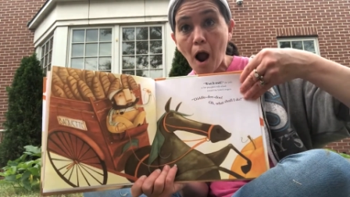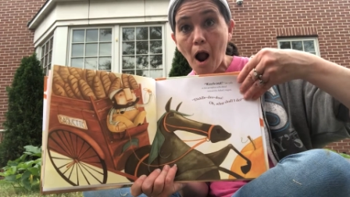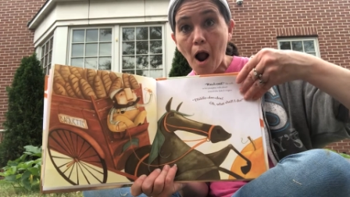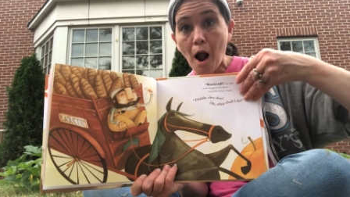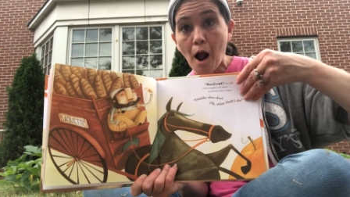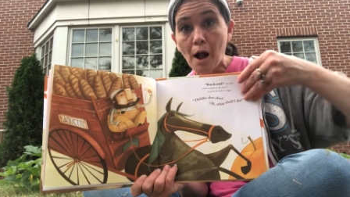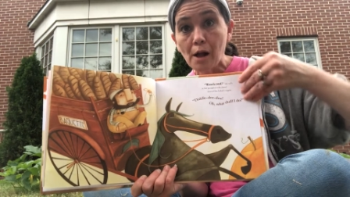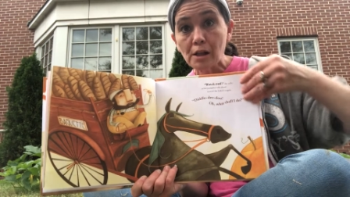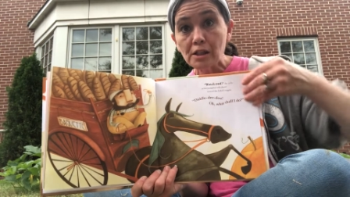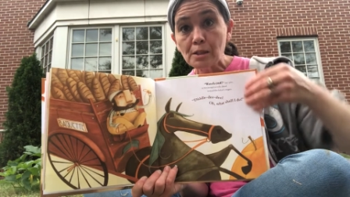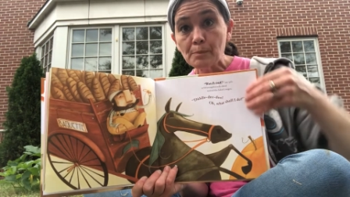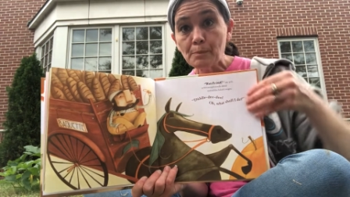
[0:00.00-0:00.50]

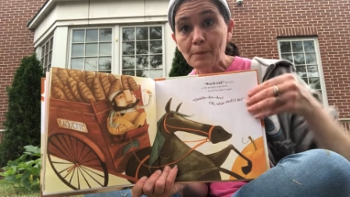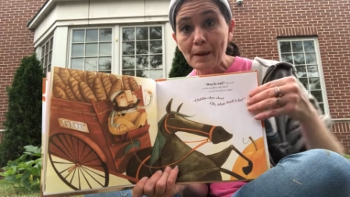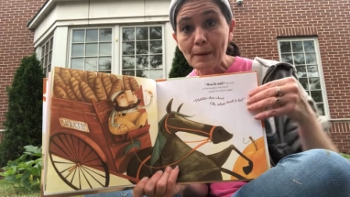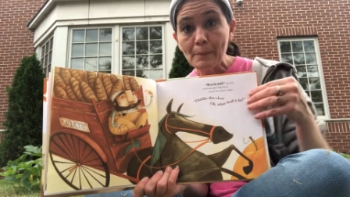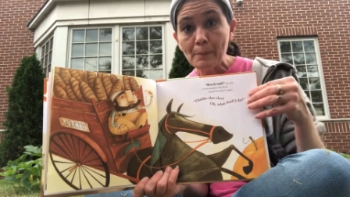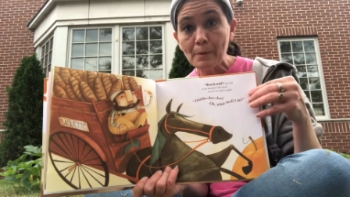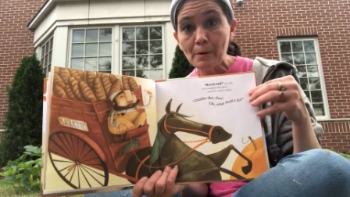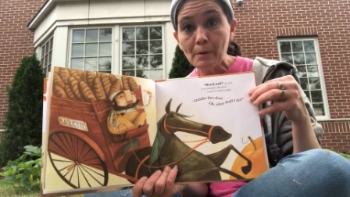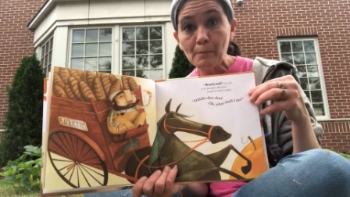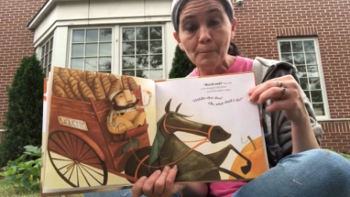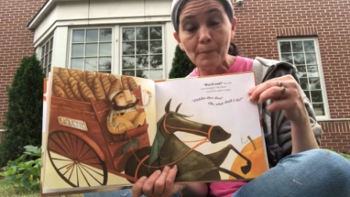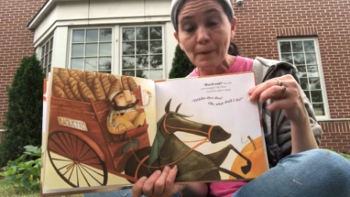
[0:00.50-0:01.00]
Is the
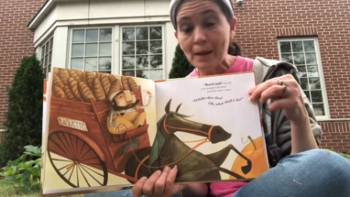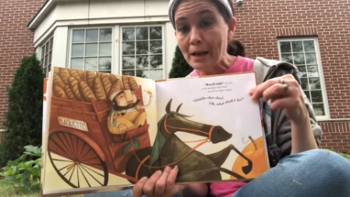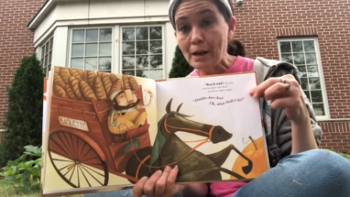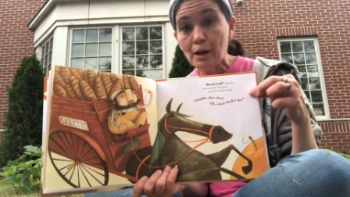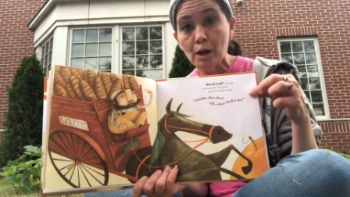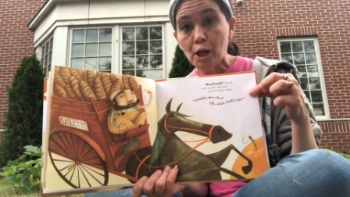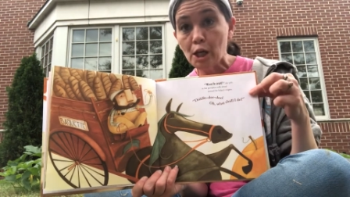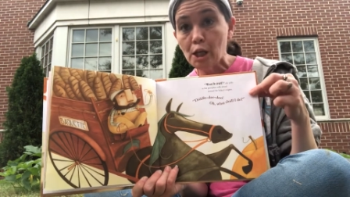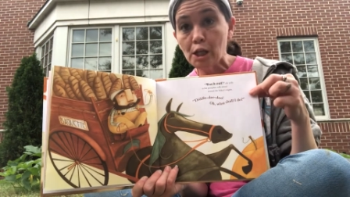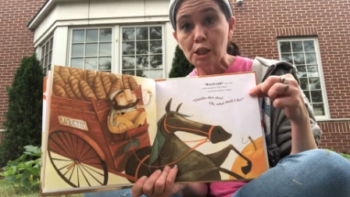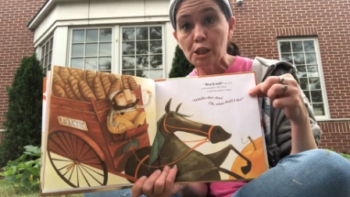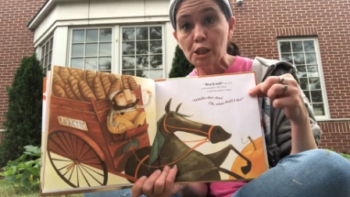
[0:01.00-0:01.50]
paper, baker
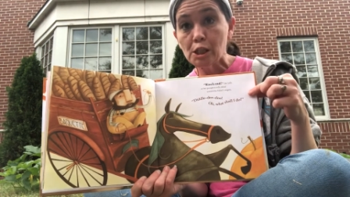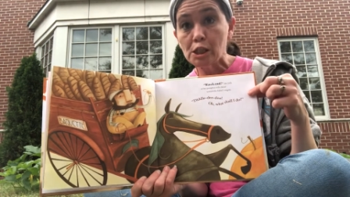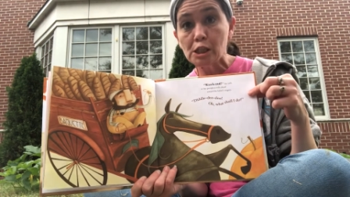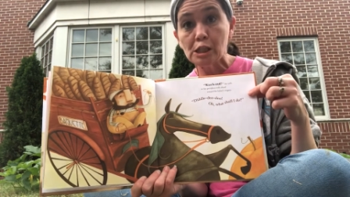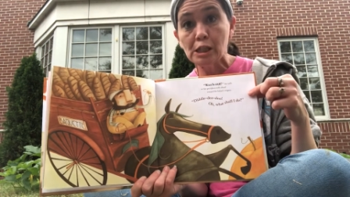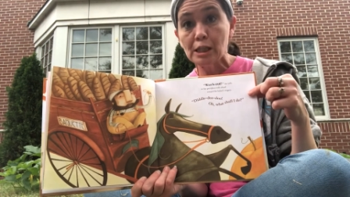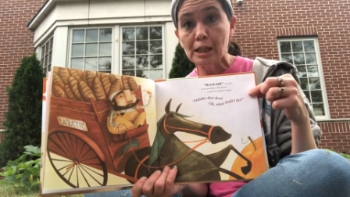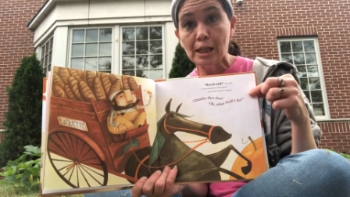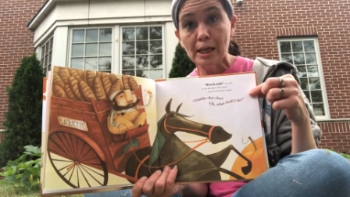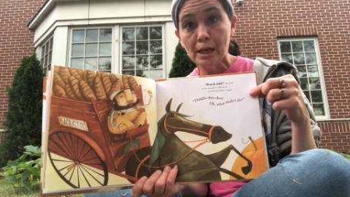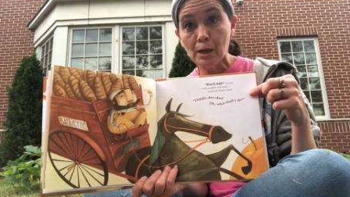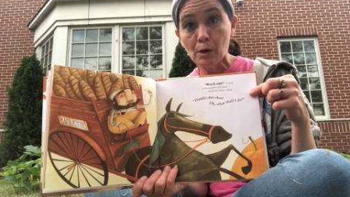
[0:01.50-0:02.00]
gonna just
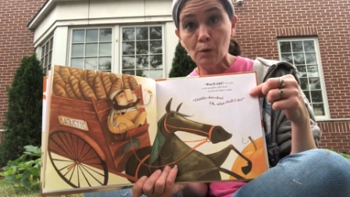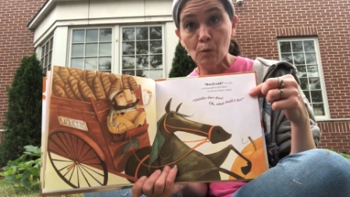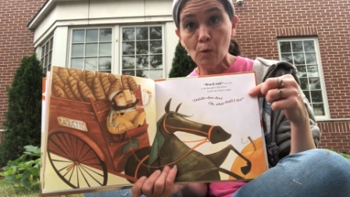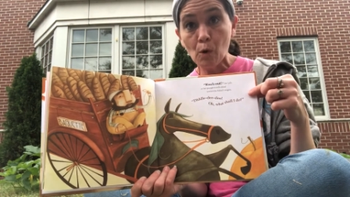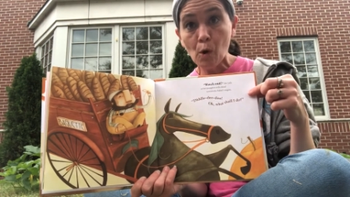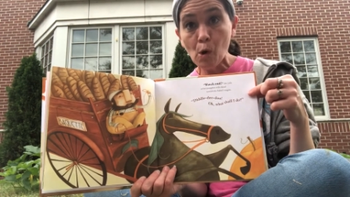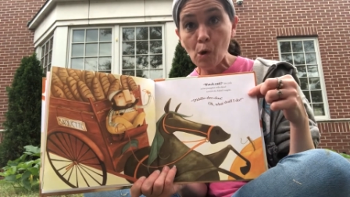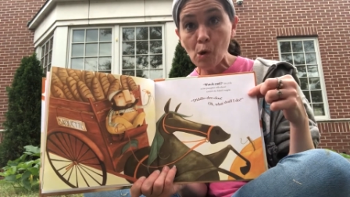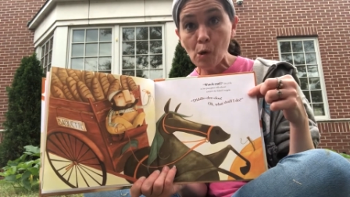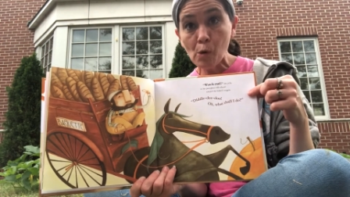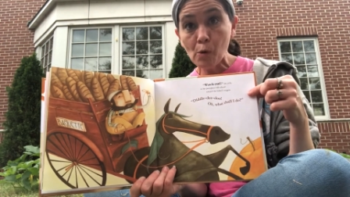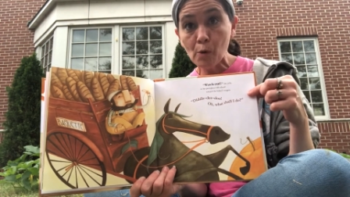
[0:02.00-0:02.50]
let it
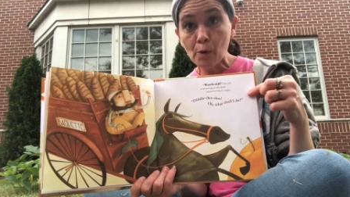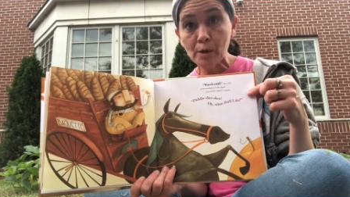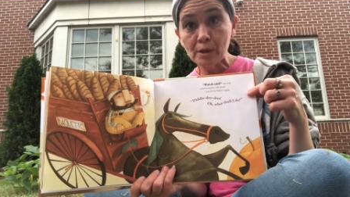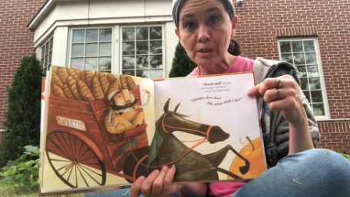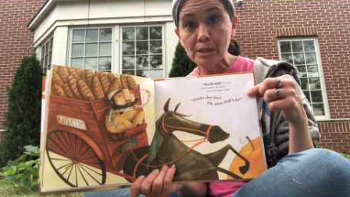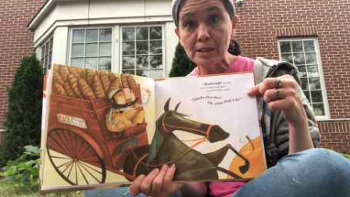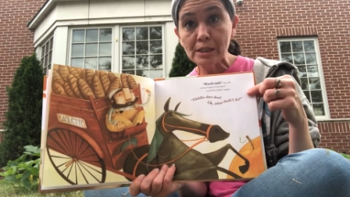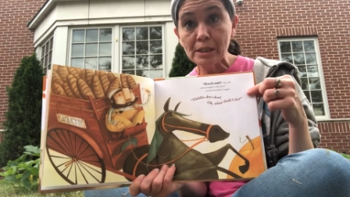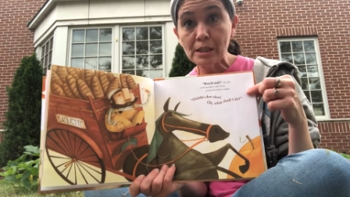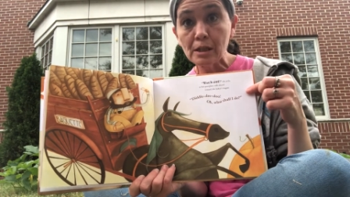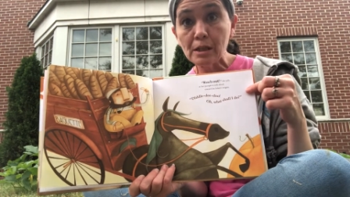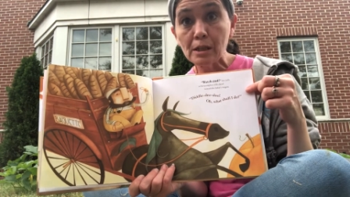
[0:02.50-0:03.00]
roll or is
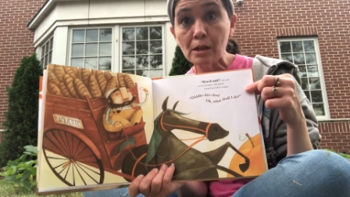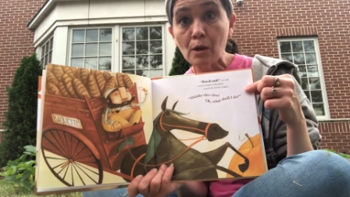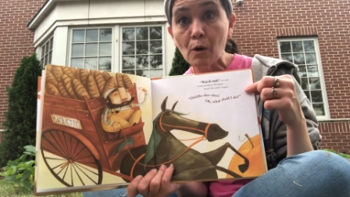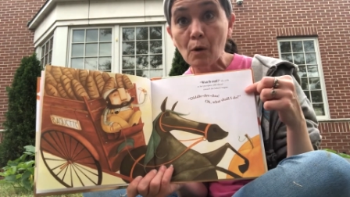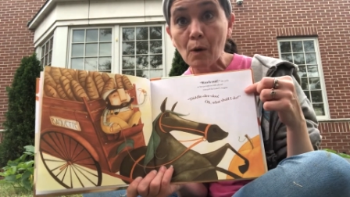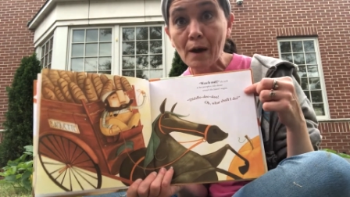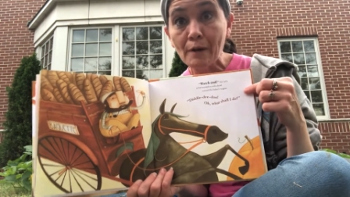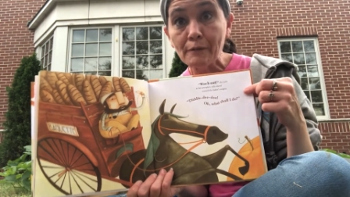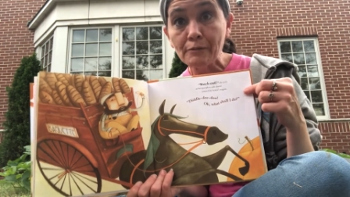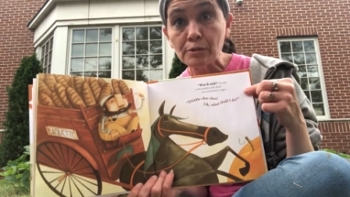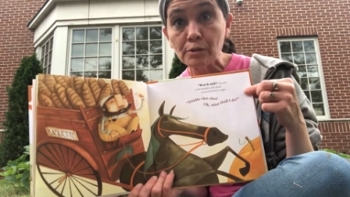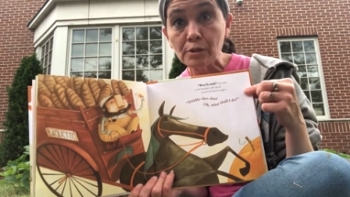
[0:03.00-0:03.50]
he gonna go
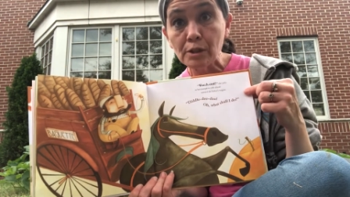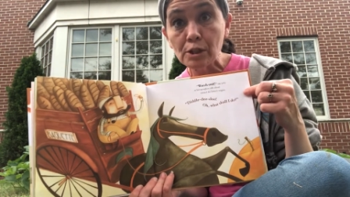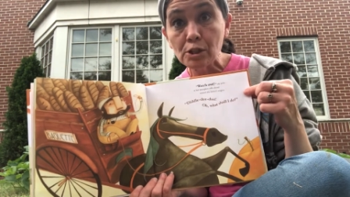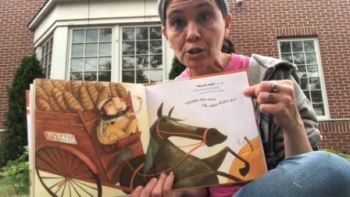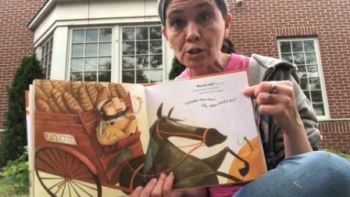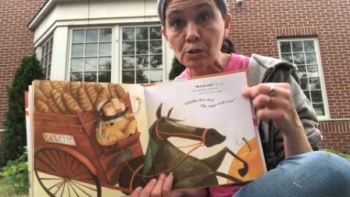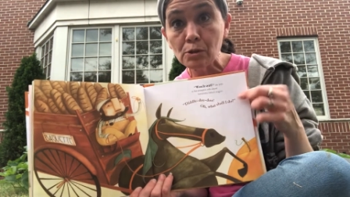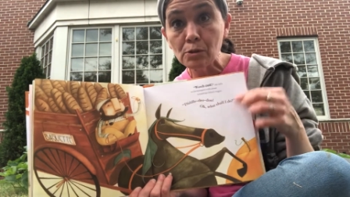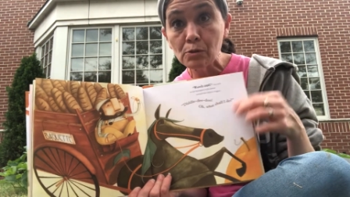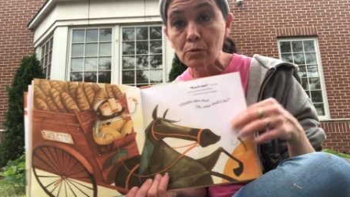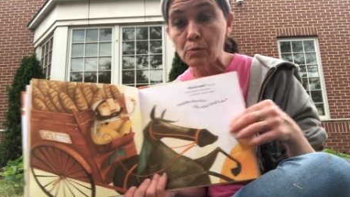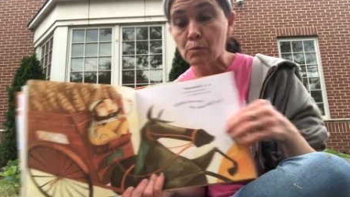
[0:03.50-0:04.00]
after it
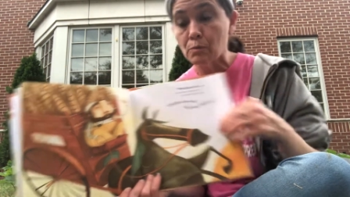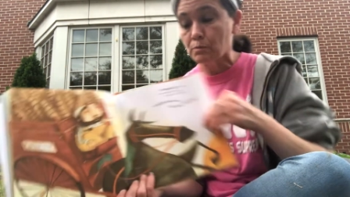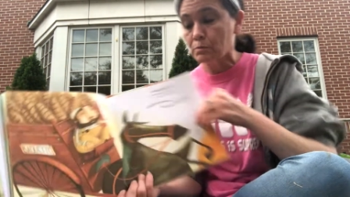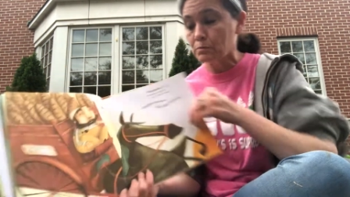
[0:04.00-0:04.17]
too?